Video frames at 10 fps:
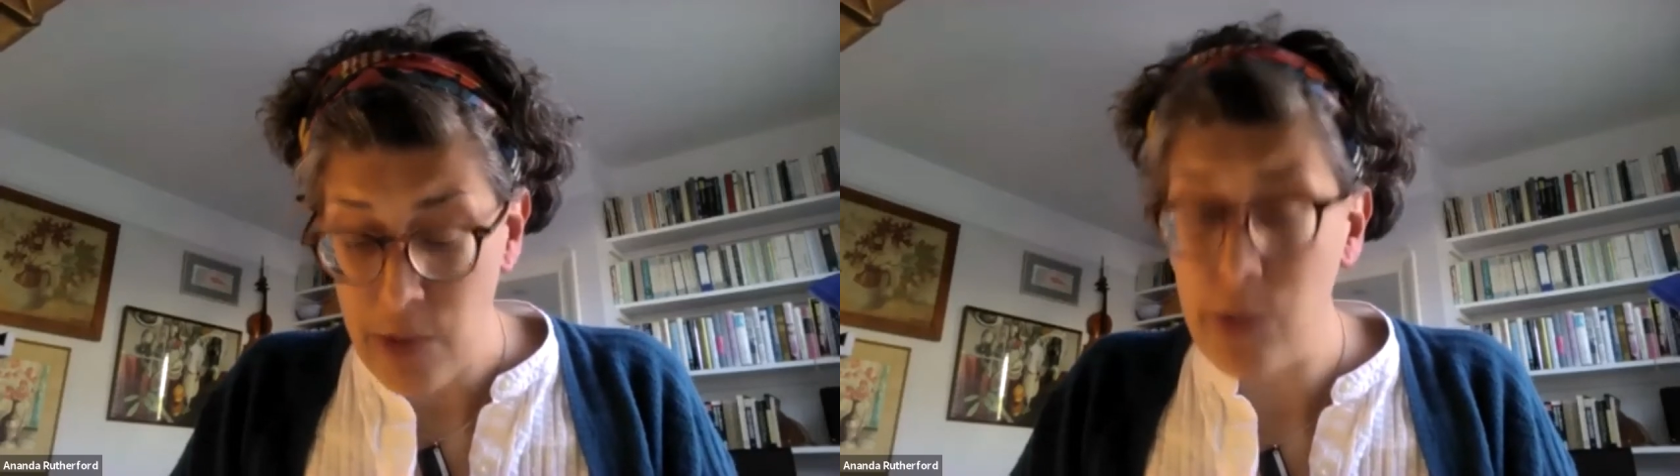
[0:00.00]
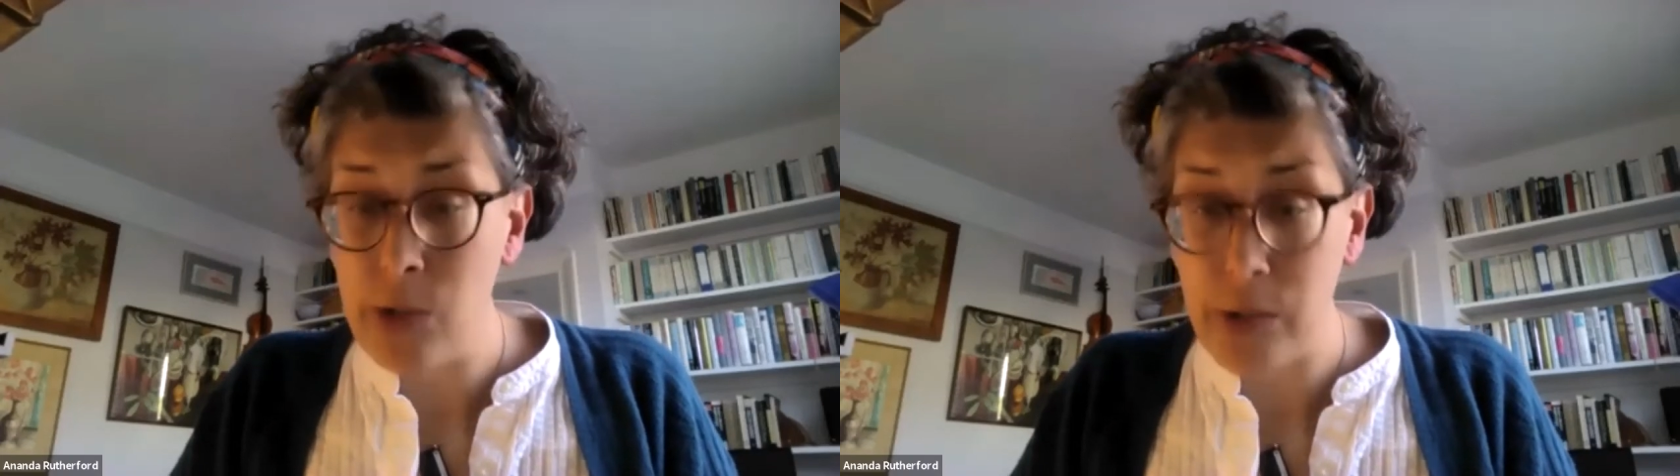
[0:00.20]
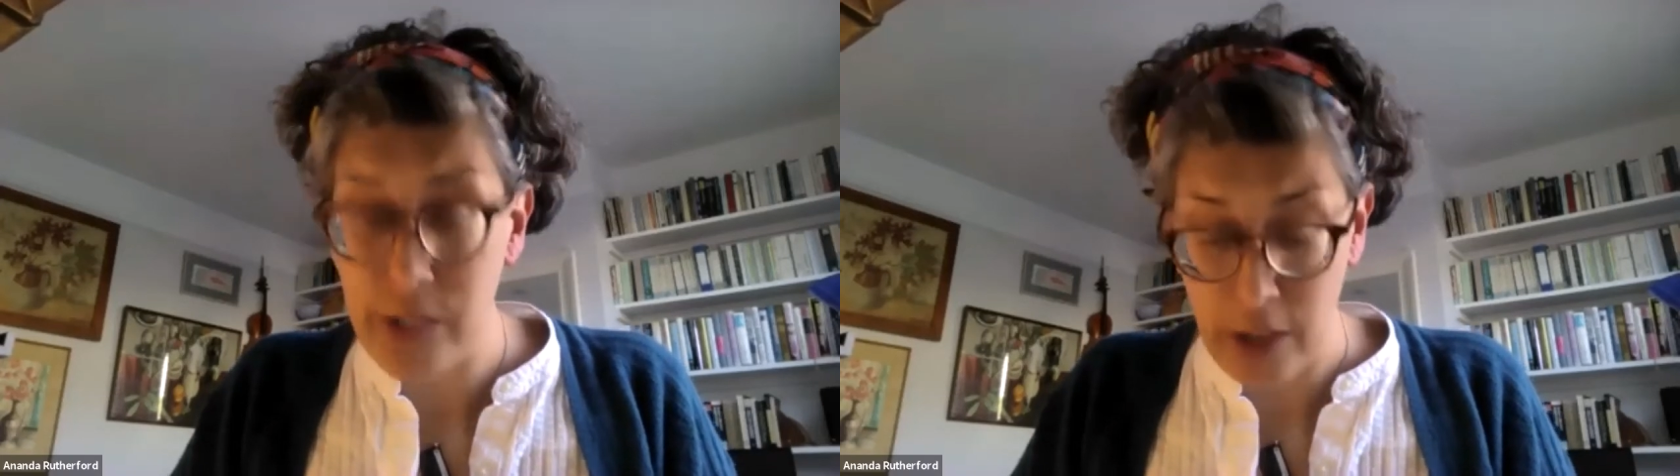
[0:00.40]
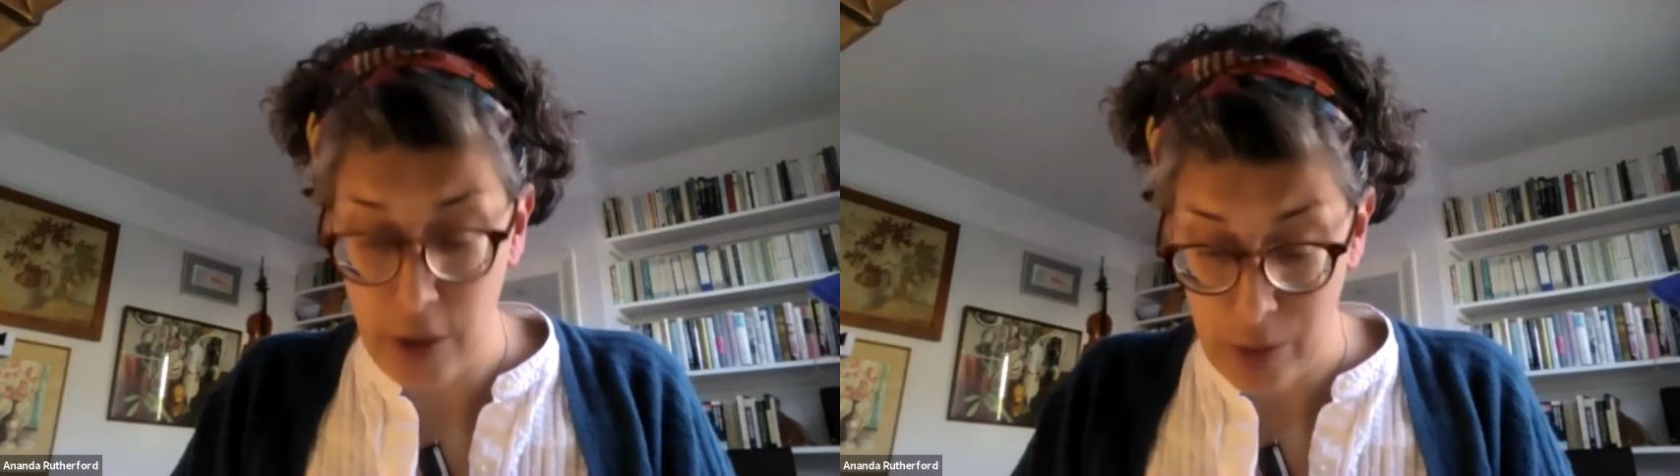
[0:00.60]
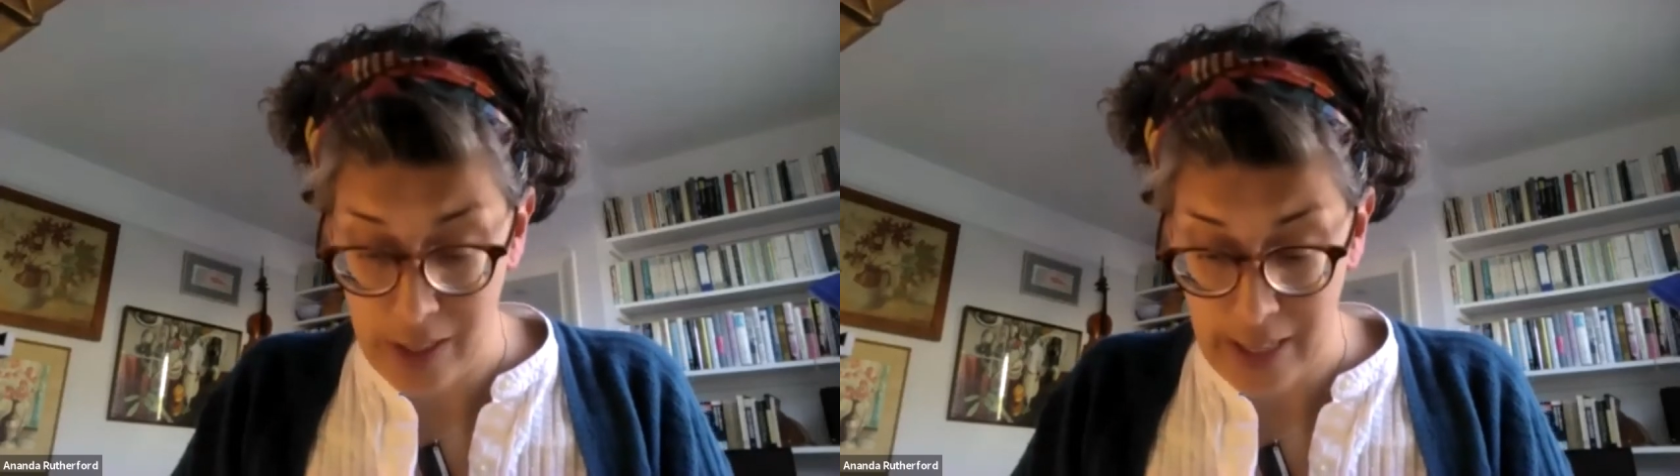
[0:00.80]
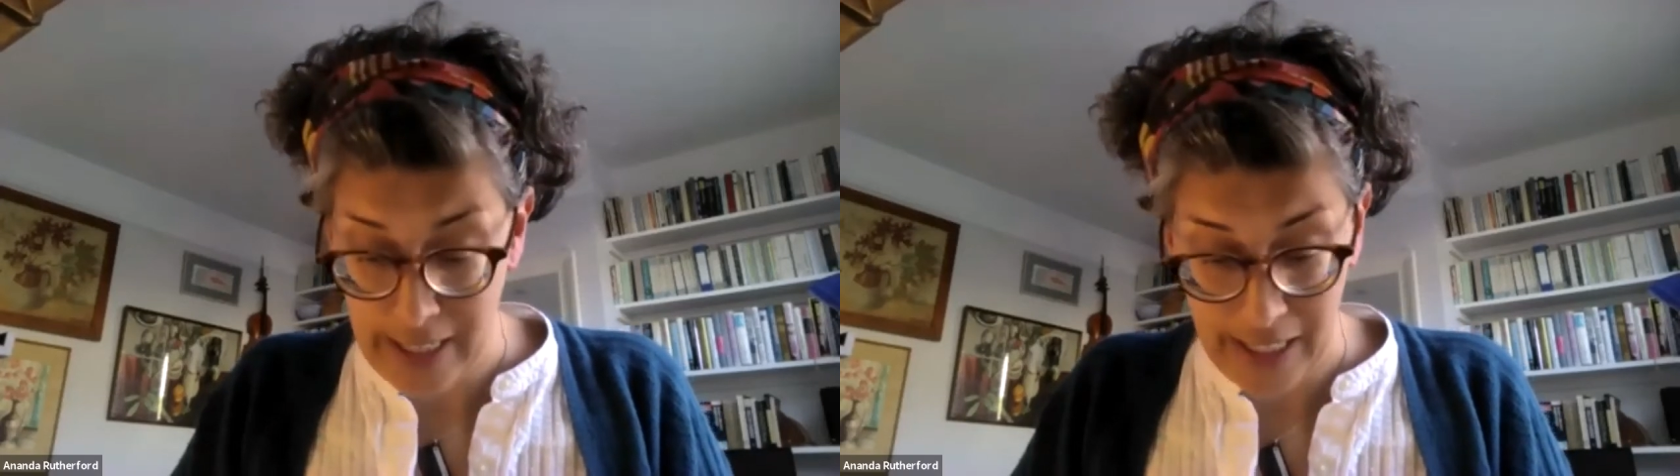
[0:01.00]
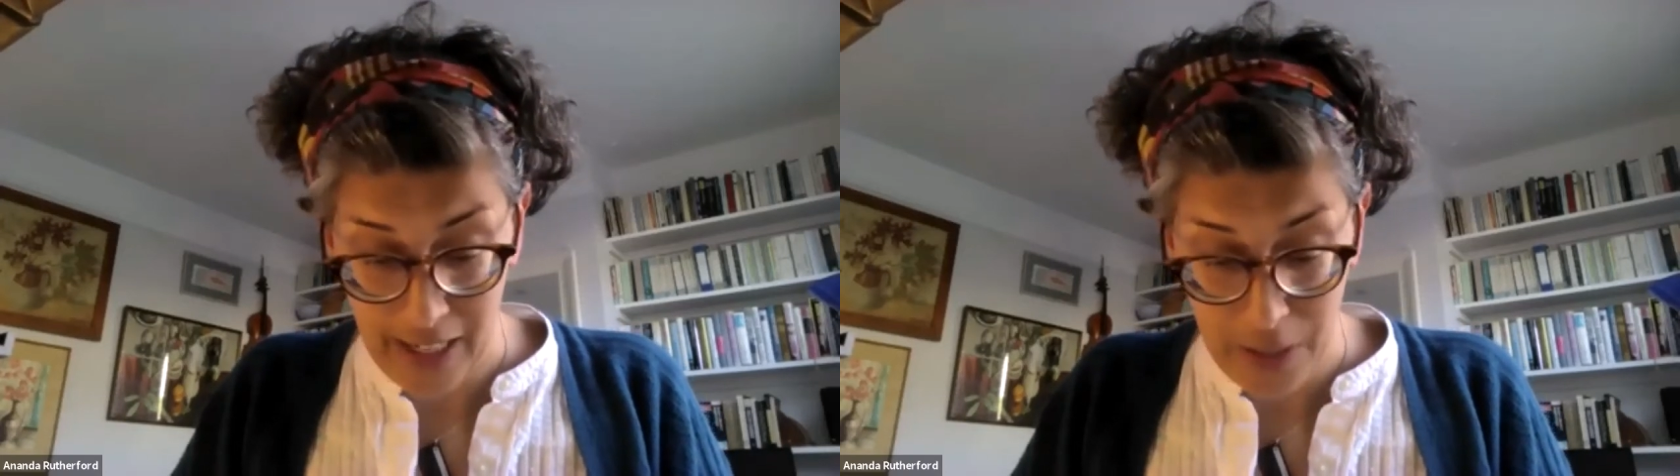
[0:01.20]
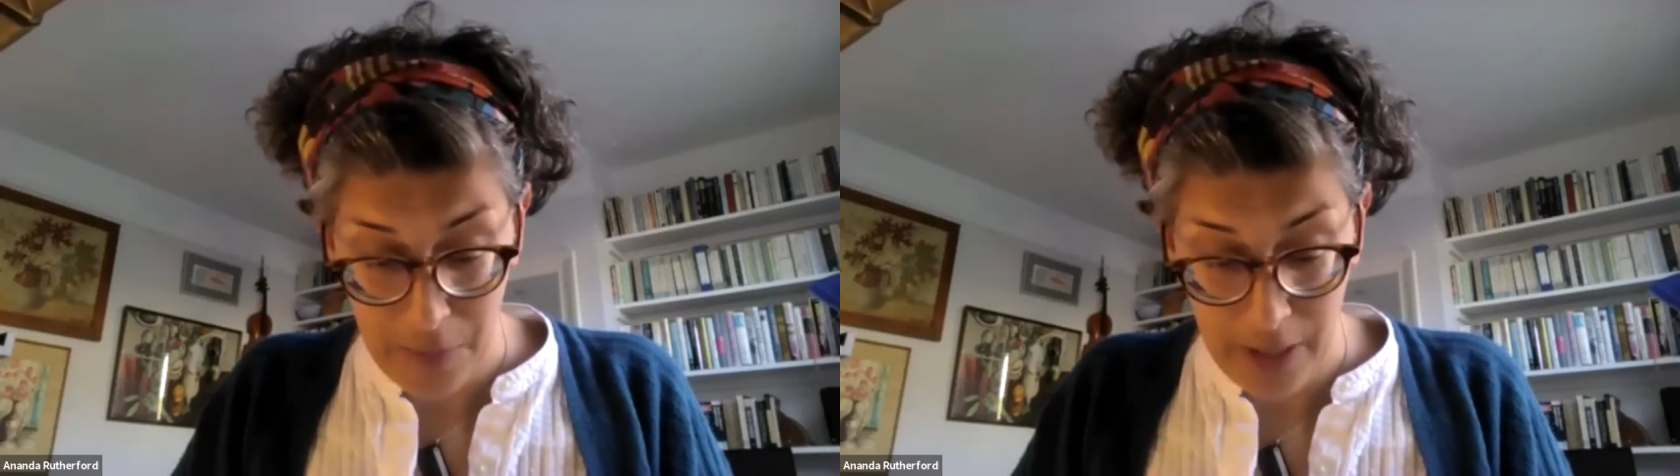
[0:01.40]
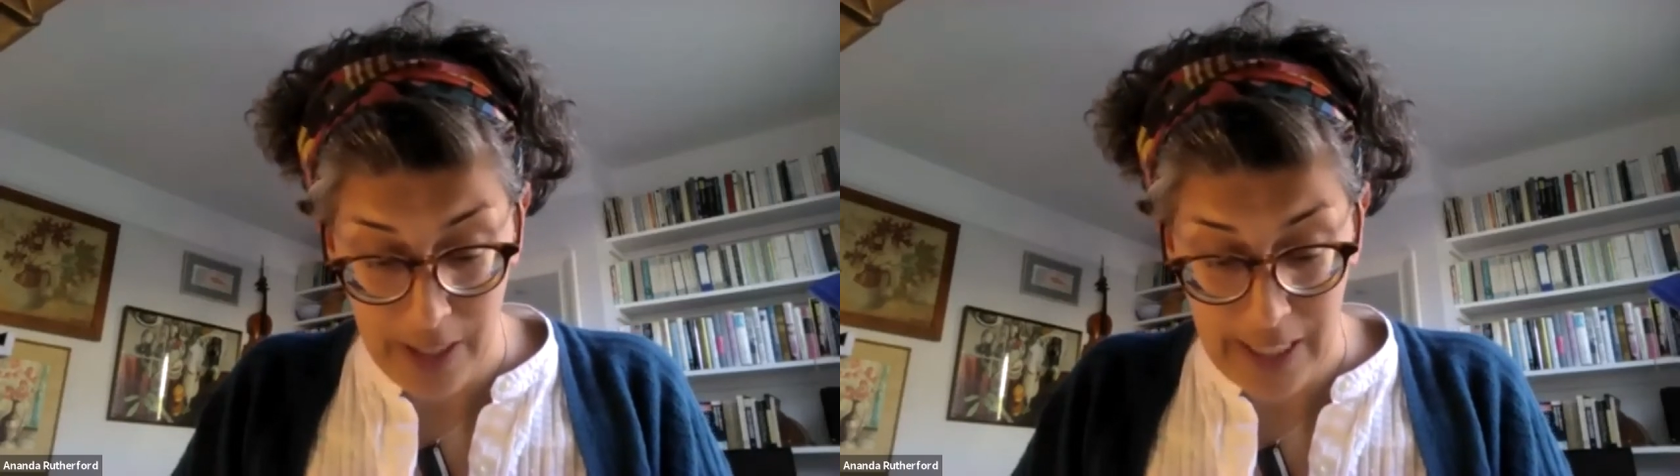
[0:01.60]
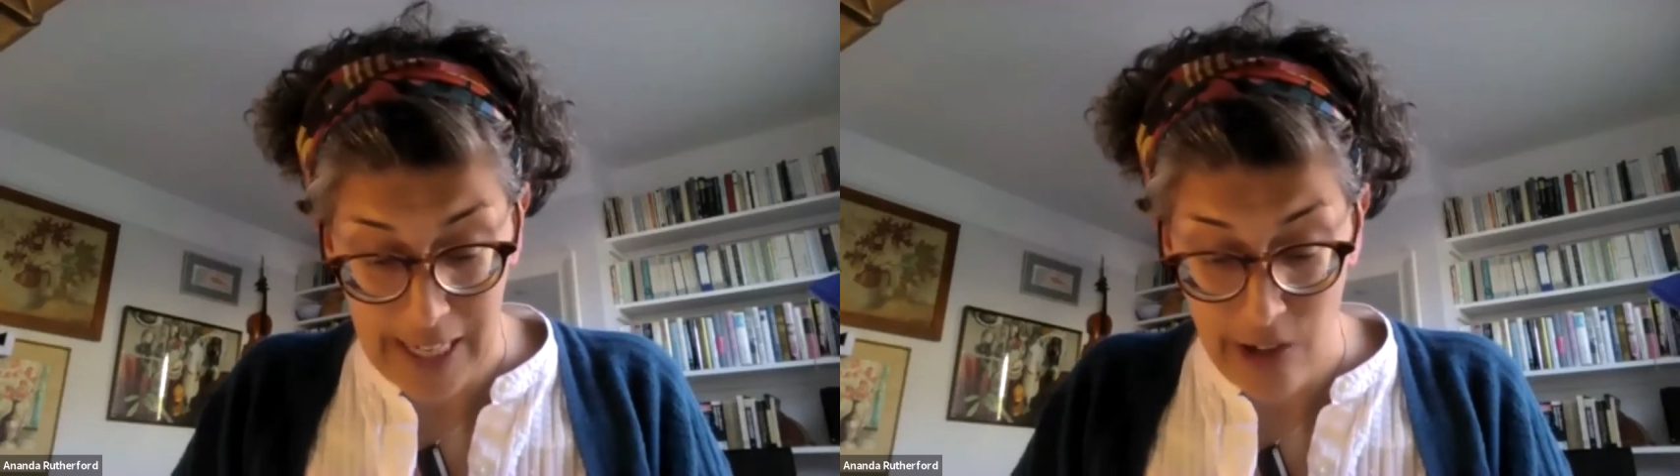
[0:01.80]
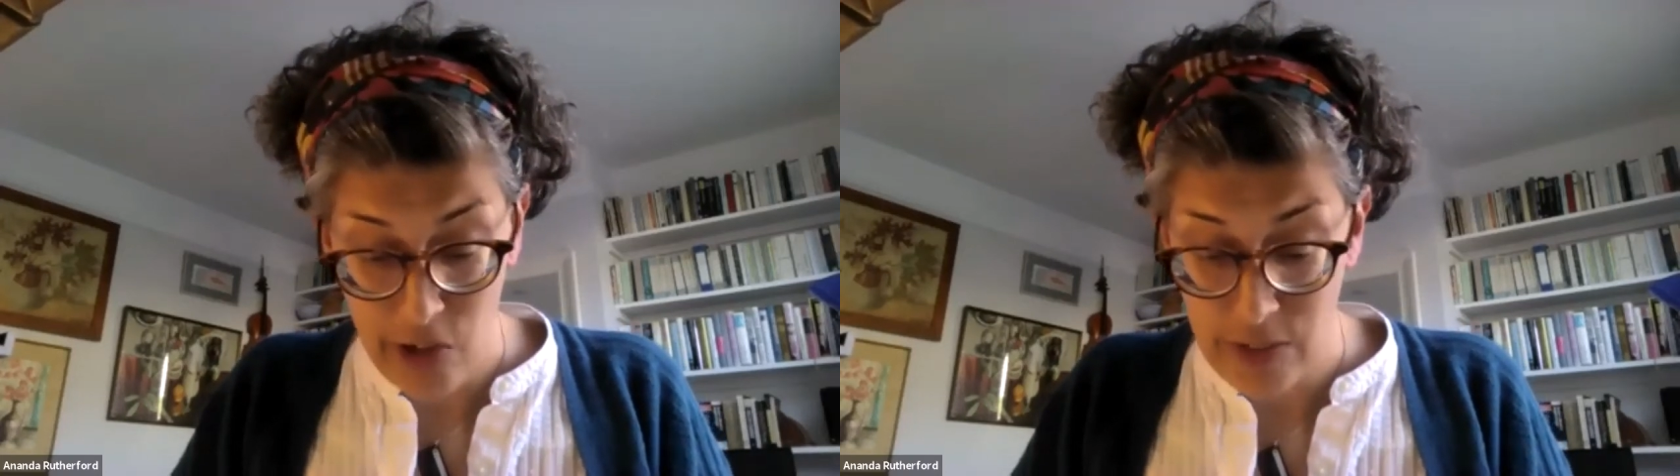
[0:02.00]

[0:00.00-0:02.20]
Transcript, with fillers: she was also coordinating a community action